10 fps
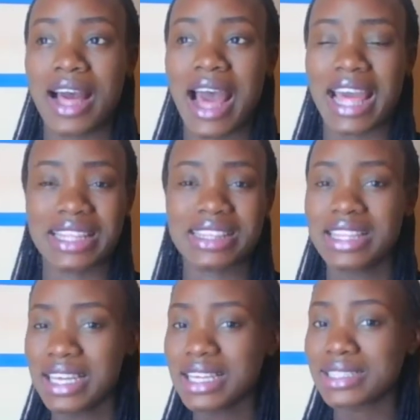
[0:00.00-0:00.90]
I
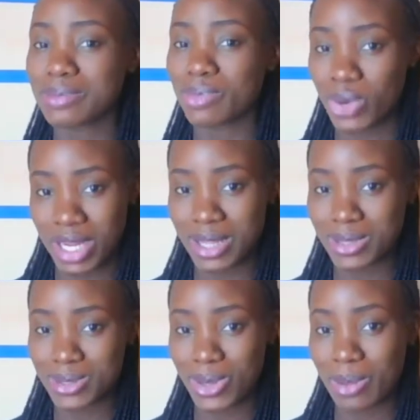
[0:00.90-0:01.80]
think it's important
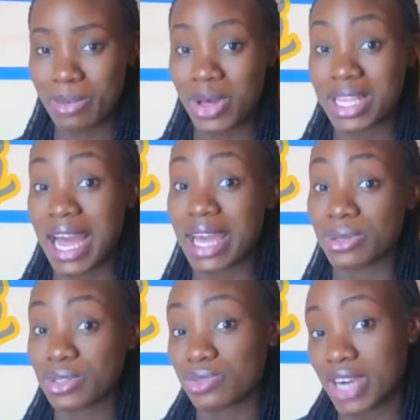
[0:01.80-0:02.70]
to talk about the
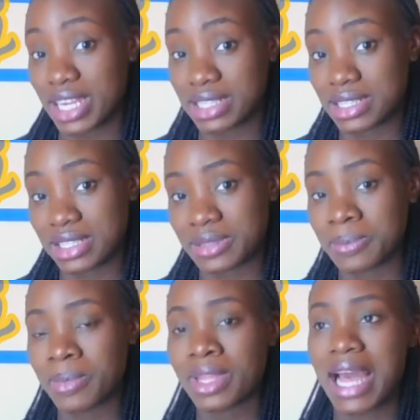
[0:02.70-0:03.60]
IELTS writing
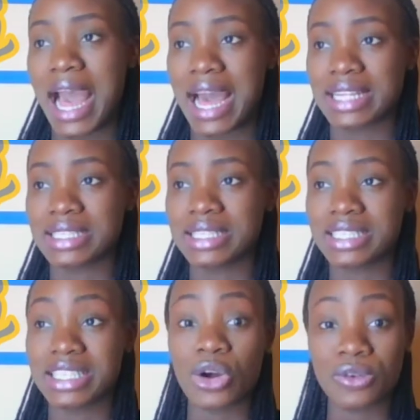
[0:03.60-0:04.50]
and
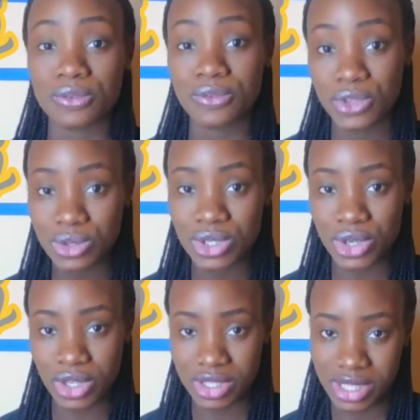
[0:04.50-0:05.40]
the
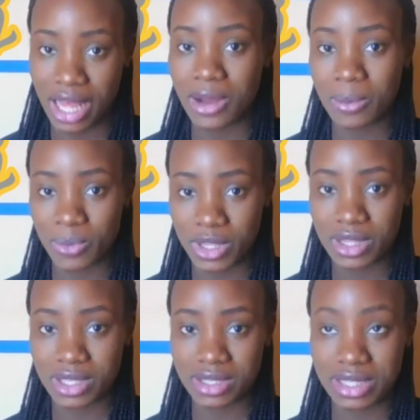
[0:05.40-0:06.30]
confusions that come
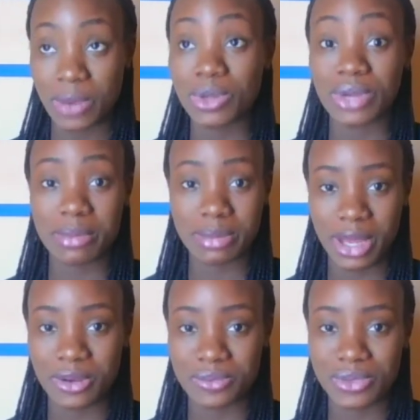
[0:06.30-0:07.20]
with it. Now, what do I mean
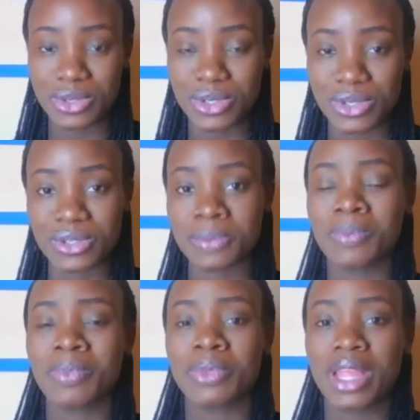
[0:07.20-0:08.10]
by confusions?
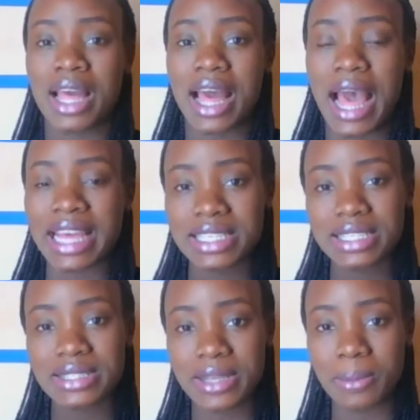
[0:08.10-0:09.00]
I
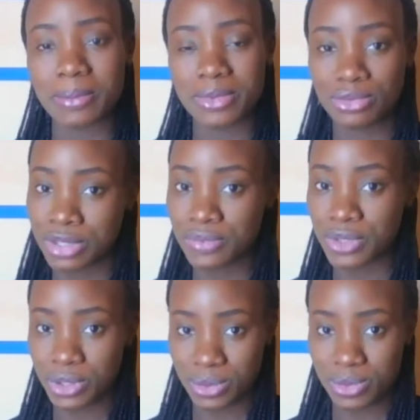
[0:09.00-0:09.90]
did some
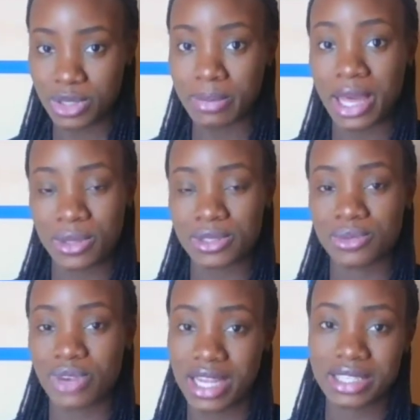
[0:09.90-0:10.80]
review, some
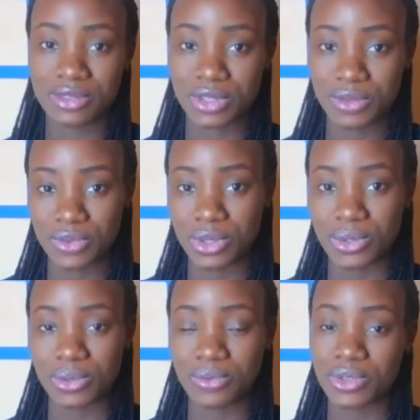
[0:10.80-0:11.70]
IELTS writing
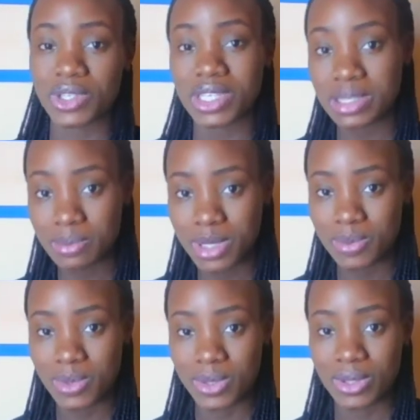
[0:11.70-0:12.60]
review for certain
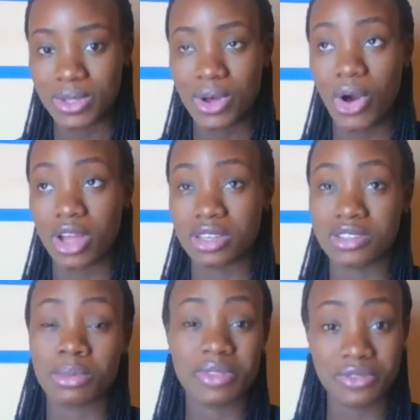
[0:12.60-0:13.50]
people on
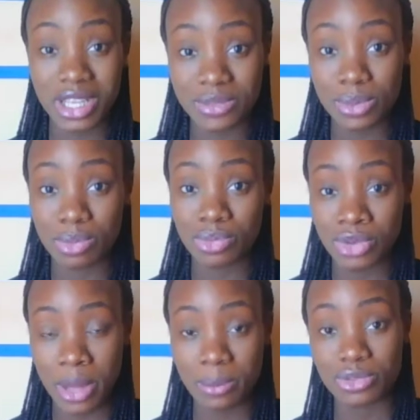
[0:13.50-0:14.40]
some of the Facebook
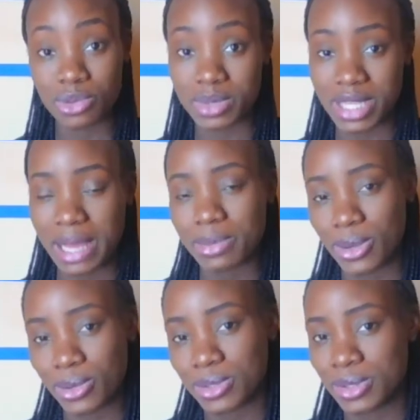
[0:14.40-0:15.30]
um, groups that I
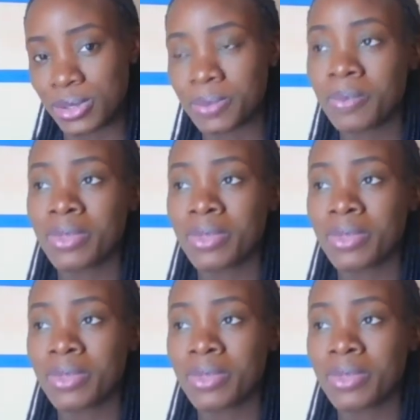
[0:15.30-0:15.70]
belong to.